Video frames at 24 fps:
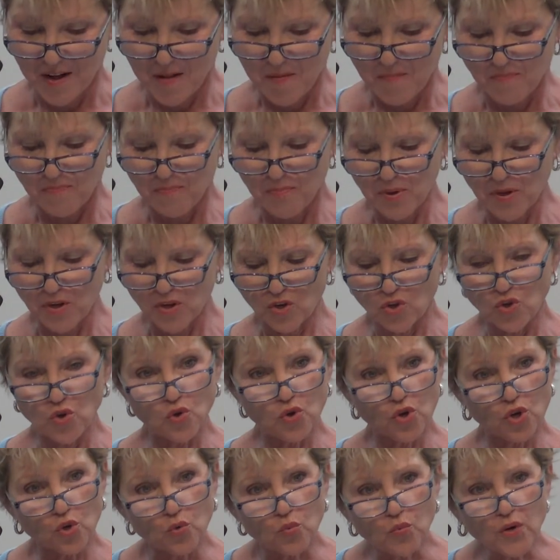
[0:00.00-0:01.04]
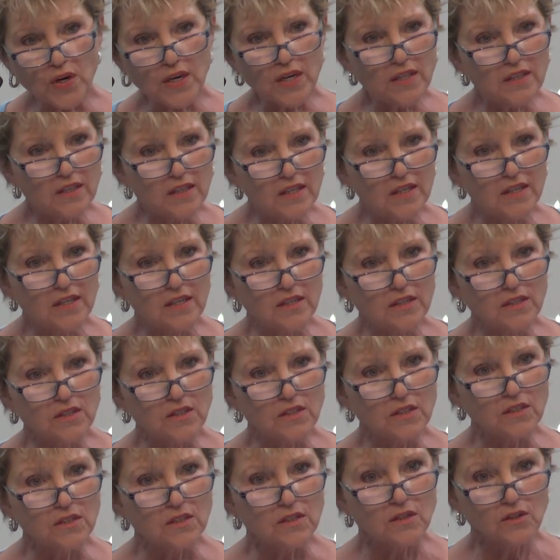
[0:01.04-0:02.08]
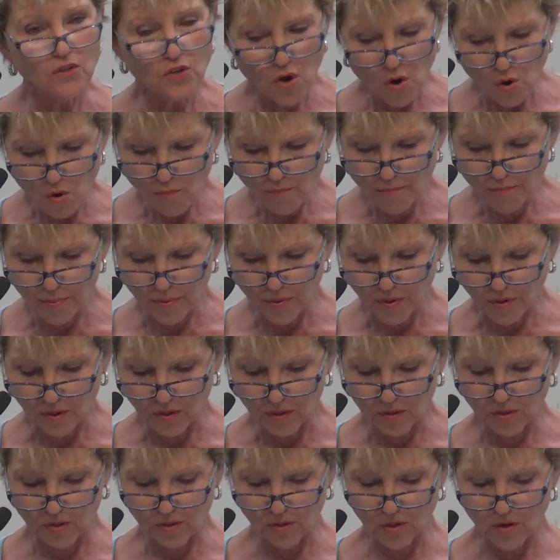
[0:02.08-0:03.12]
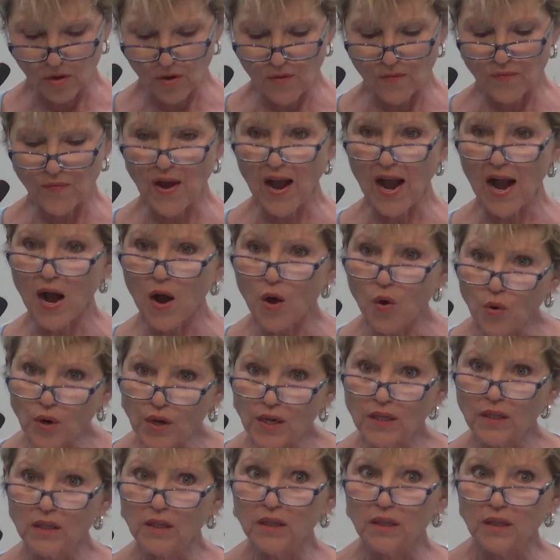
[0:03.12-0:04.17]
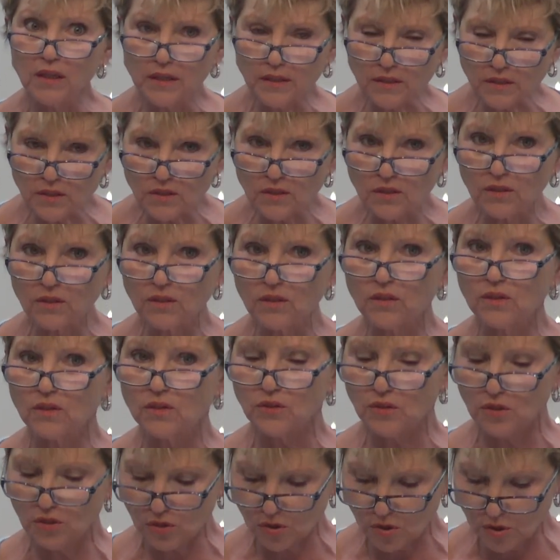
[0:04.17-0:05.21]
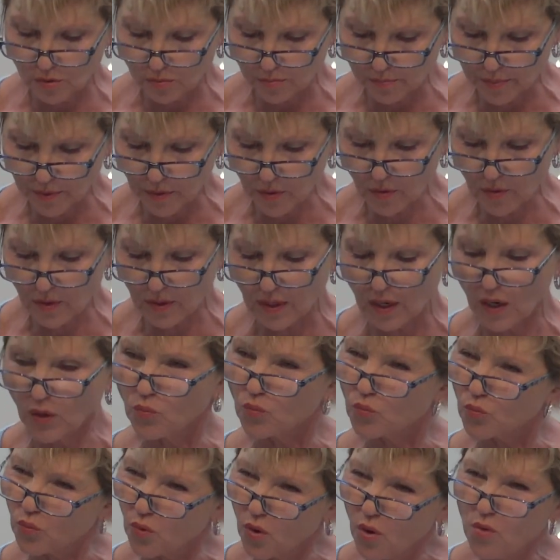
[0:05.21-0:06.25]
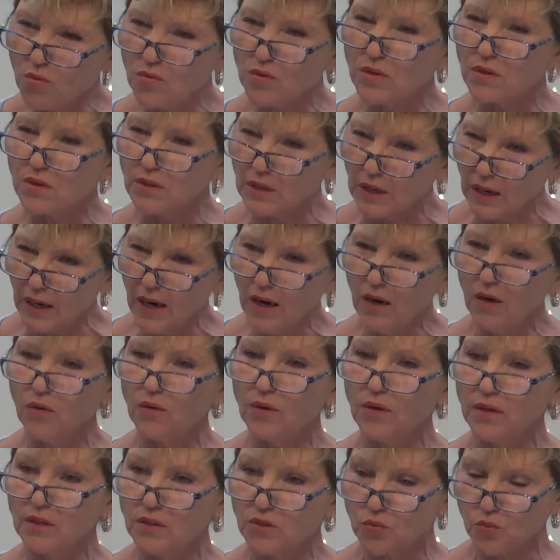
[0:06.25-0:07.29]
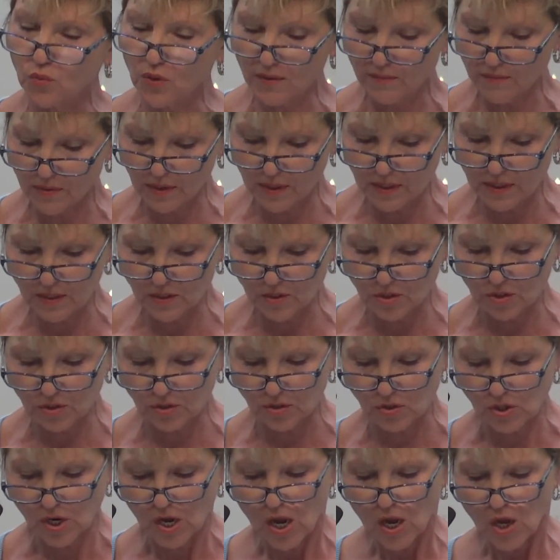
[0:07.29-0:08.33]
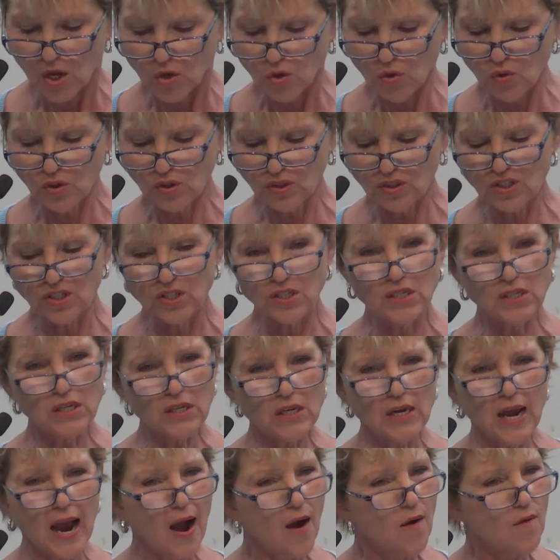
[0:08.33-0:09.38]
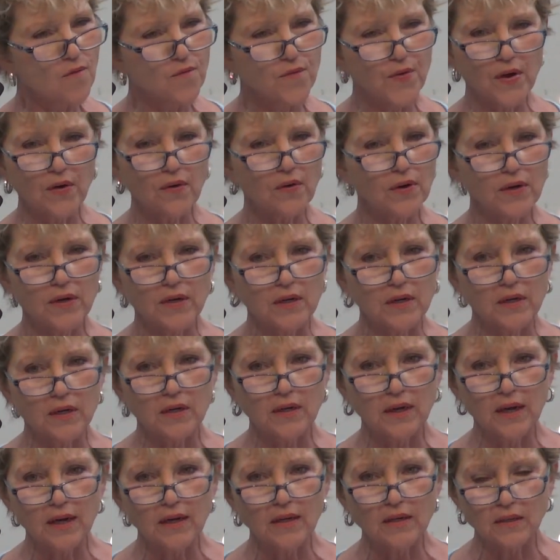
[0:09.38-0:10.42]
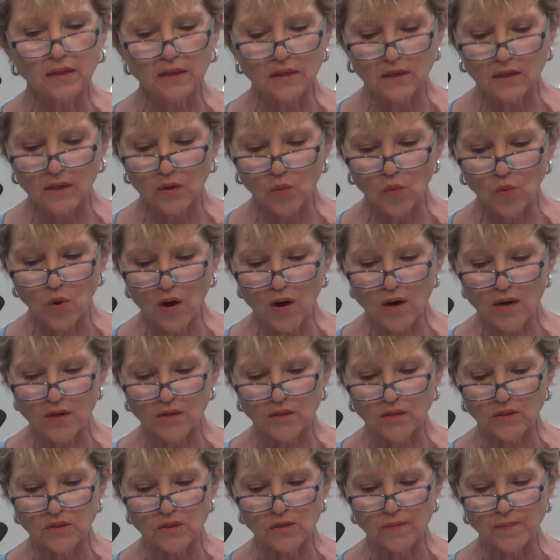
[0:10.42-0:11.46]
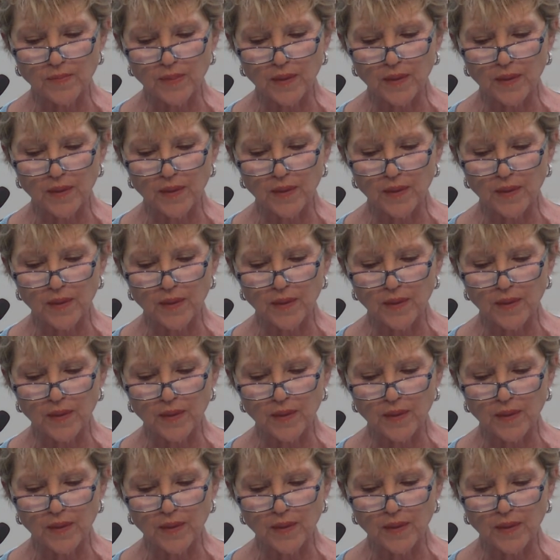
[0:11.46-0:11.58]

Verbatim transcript: But you could read these notebooks of how he listened to spirit and wrote down his revelations. You could see how very connected he was.